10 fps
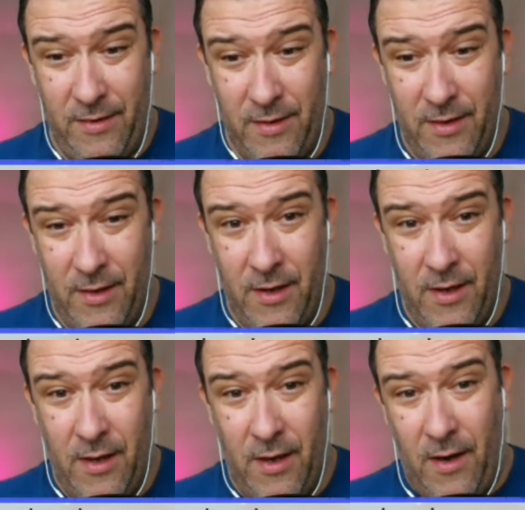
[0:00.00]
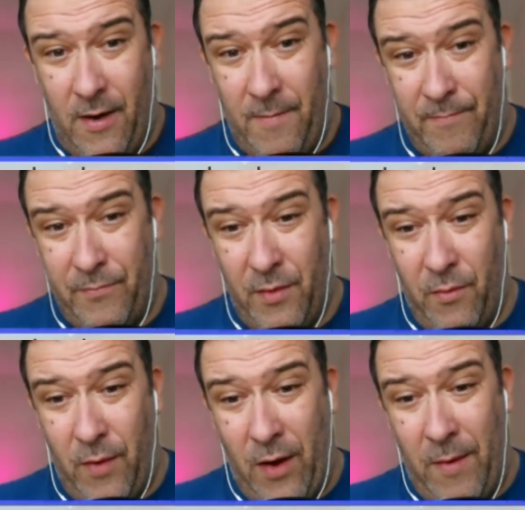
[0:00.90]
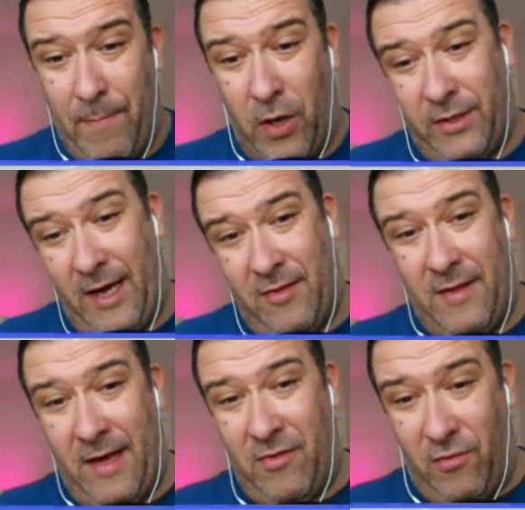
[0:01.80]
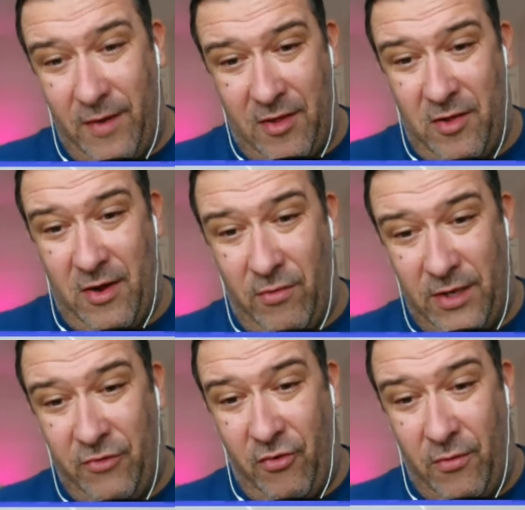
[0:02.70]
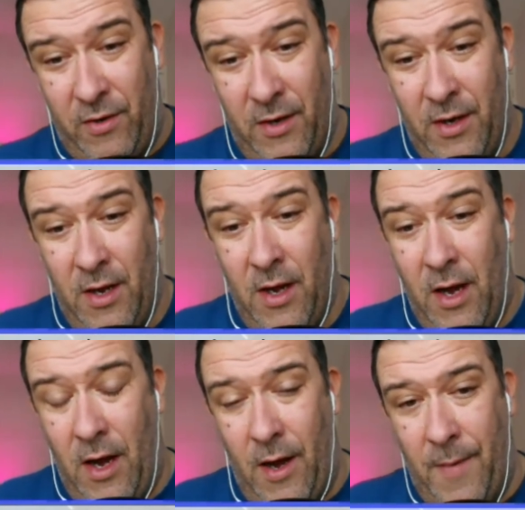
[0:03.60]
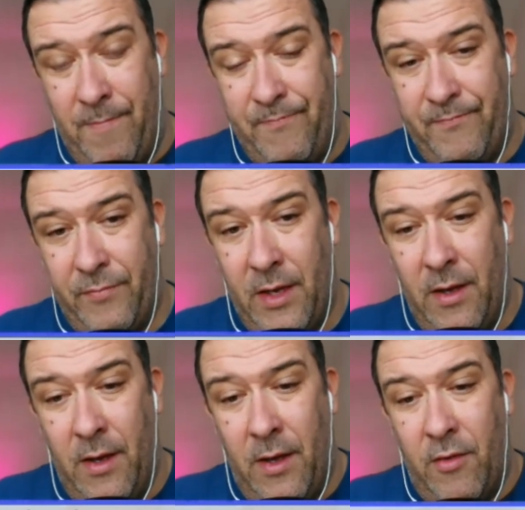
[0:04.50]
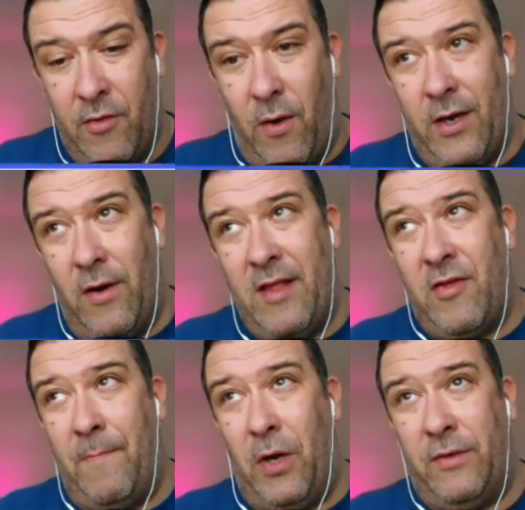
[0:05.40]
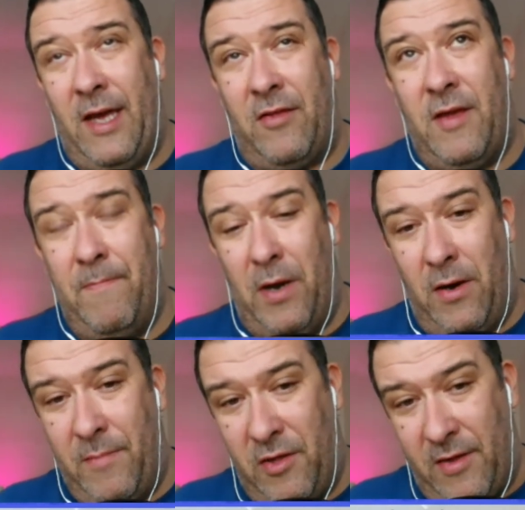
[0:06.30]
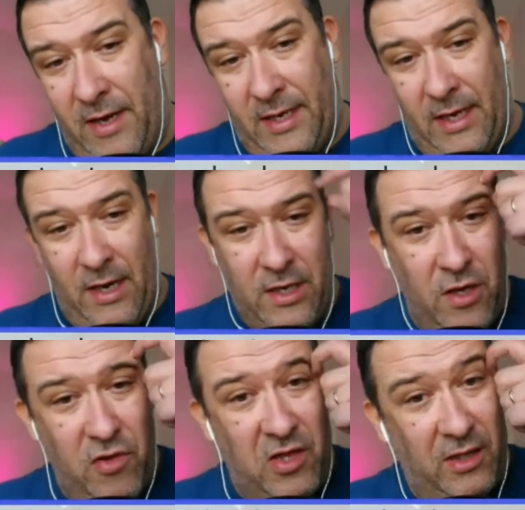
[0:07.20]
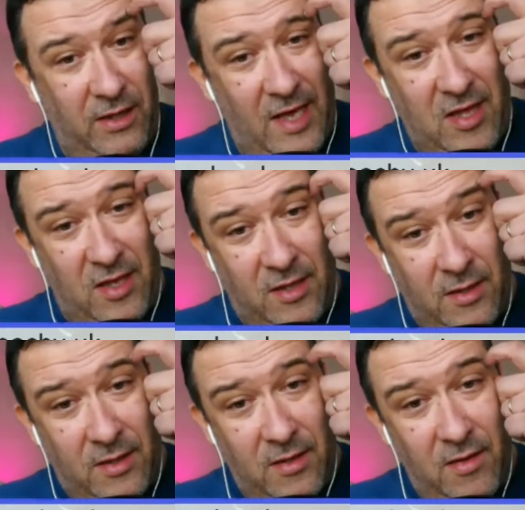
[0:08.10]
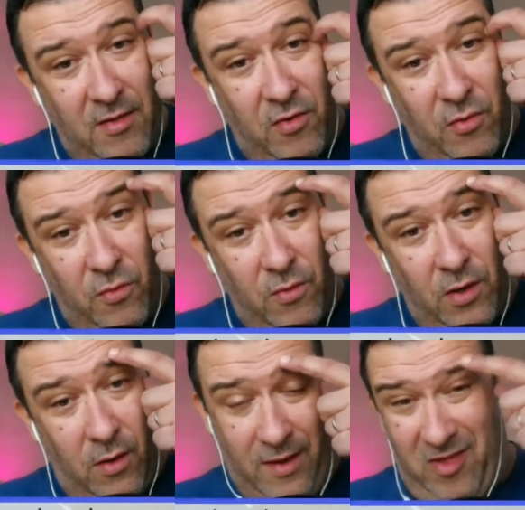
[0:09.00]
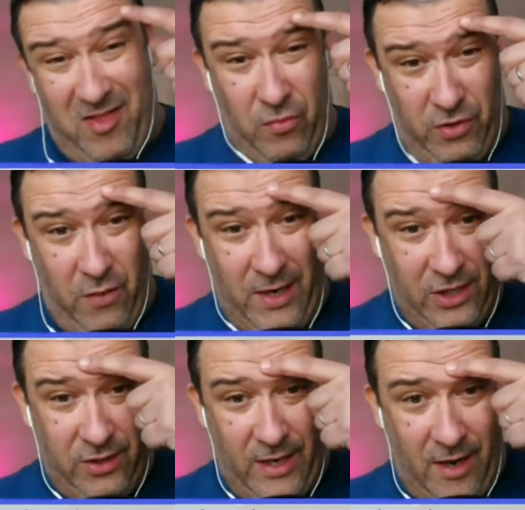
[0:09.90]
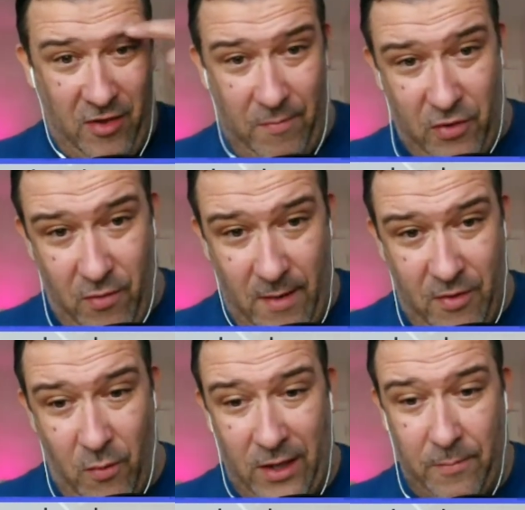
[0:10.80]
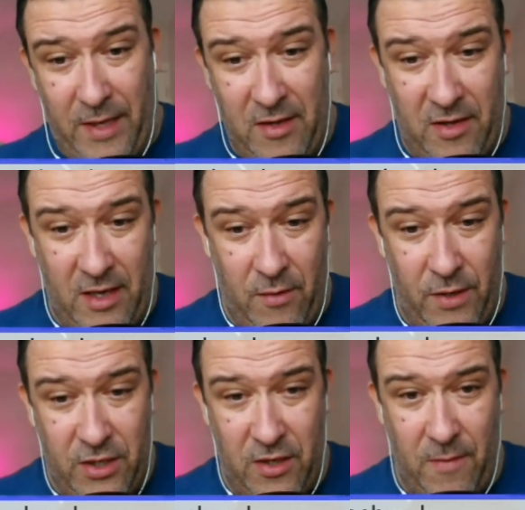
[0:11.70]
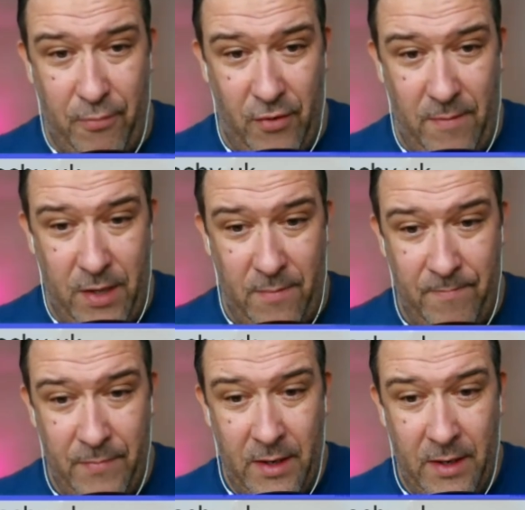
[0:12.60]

Where with podcasting, that's not necessarily true. So I got into podcasting by mistake, and I used to listen I still do actually. I subscribe to LBC, which is a premium